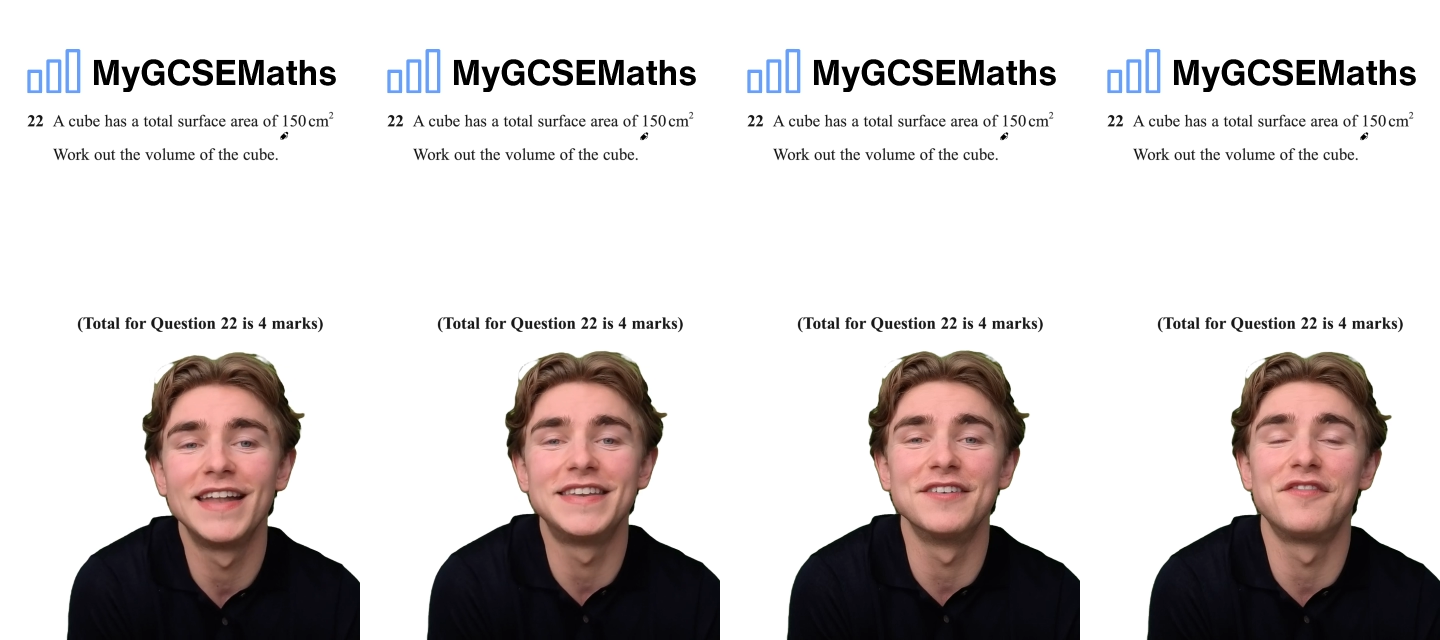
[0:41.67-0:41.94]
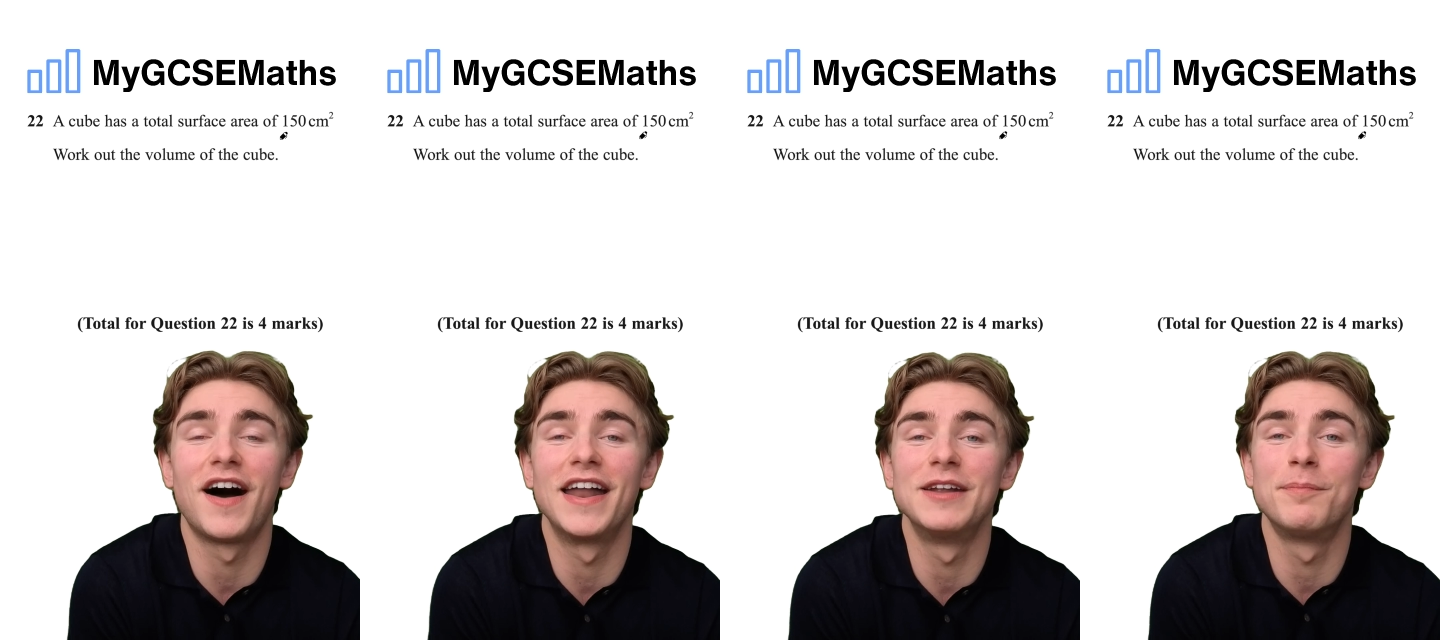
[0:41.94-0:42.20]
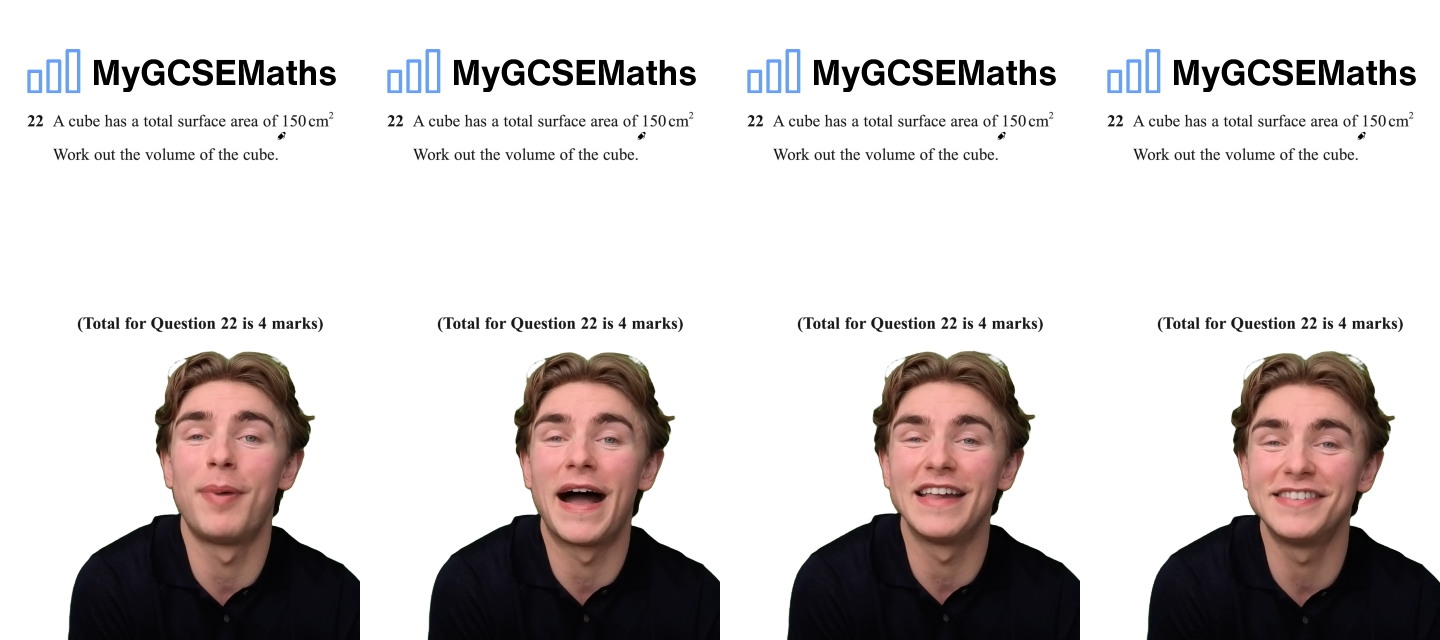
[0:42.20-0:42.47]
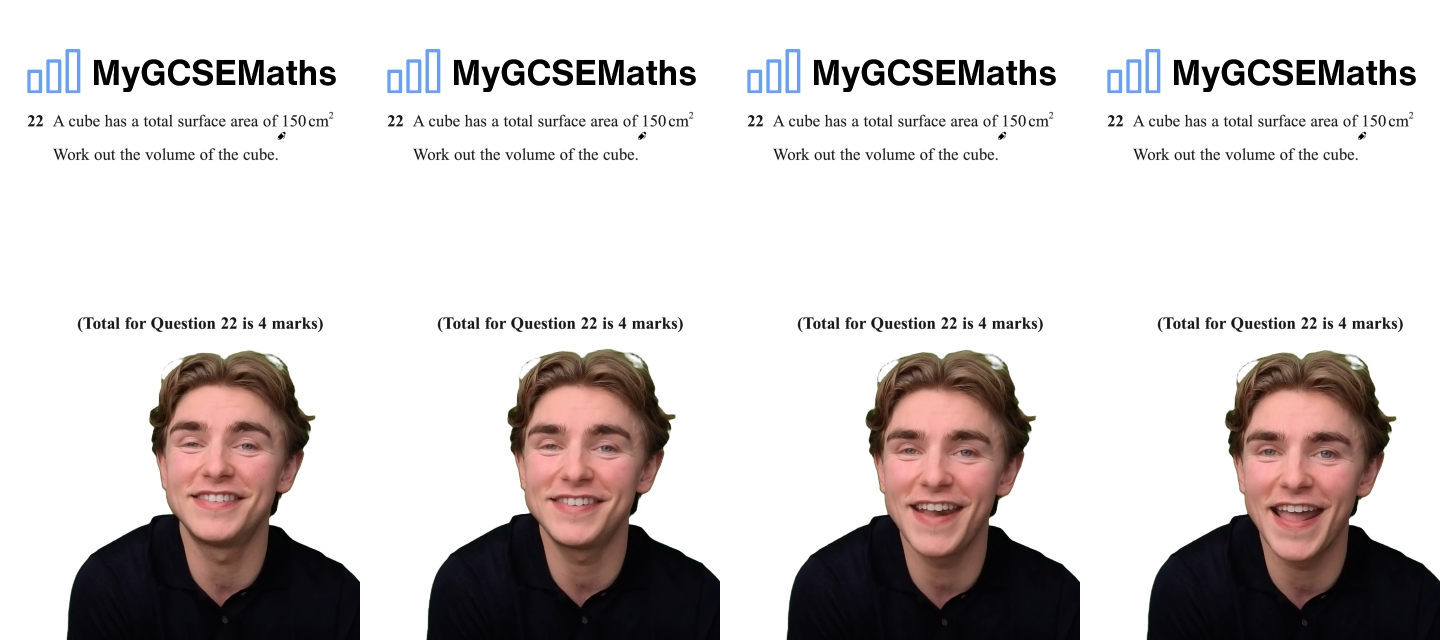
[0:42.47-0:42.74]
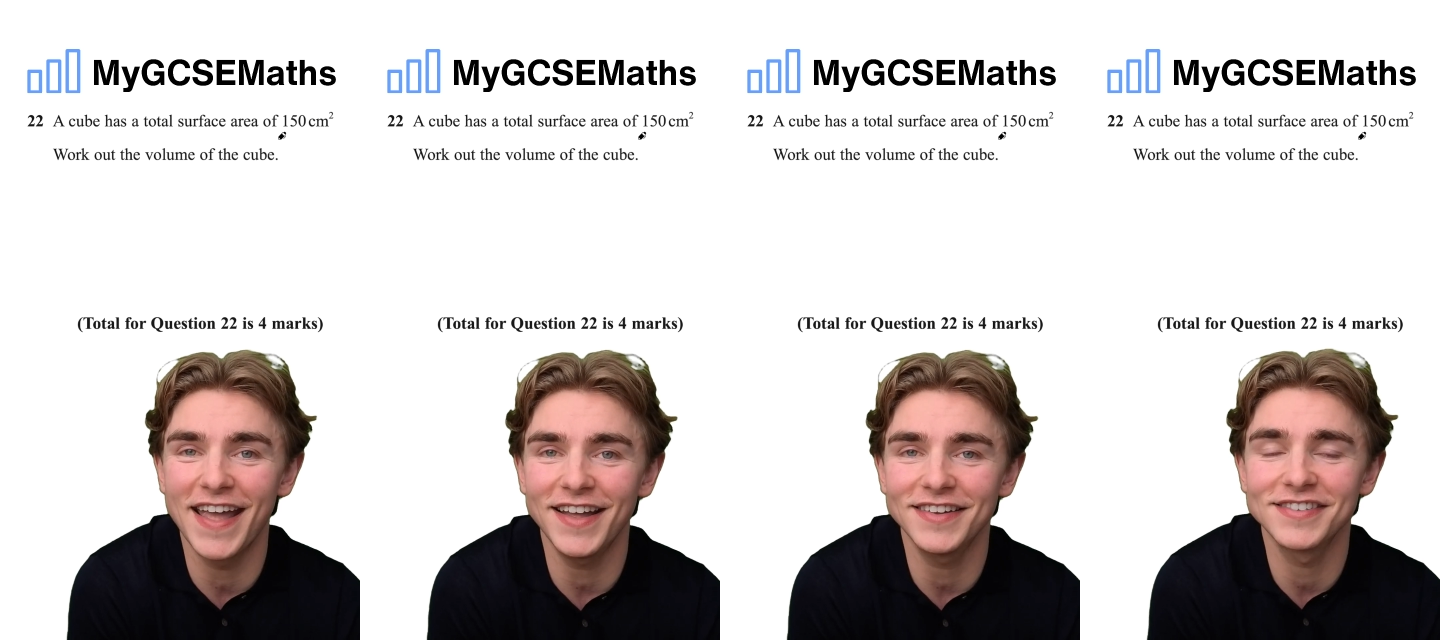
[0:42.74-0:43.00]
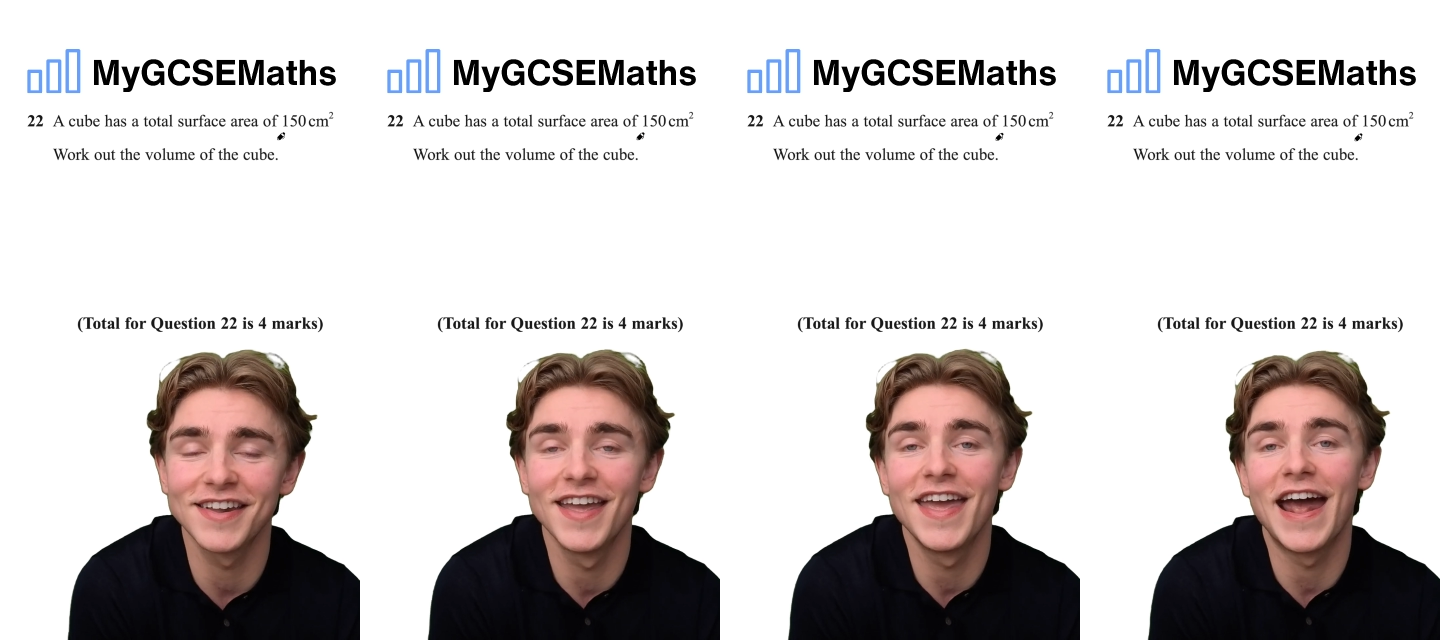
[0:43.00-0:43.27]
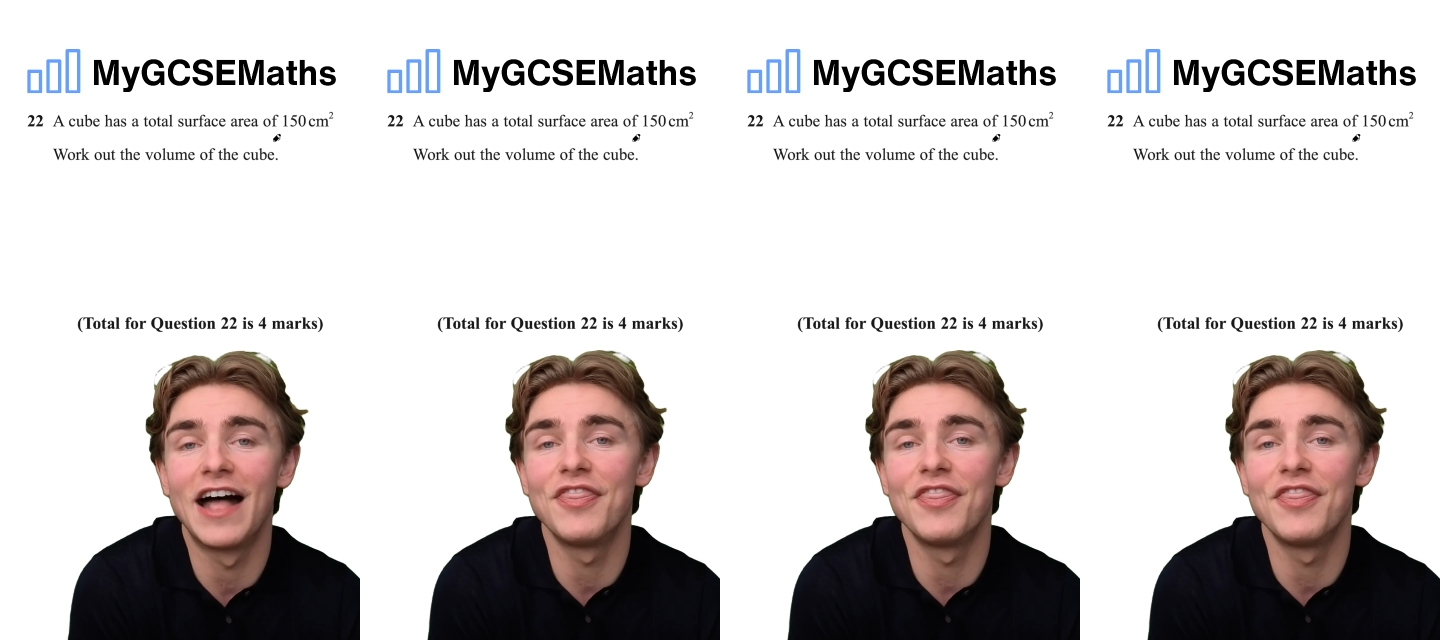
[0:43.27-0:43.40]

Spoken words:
divided by 6,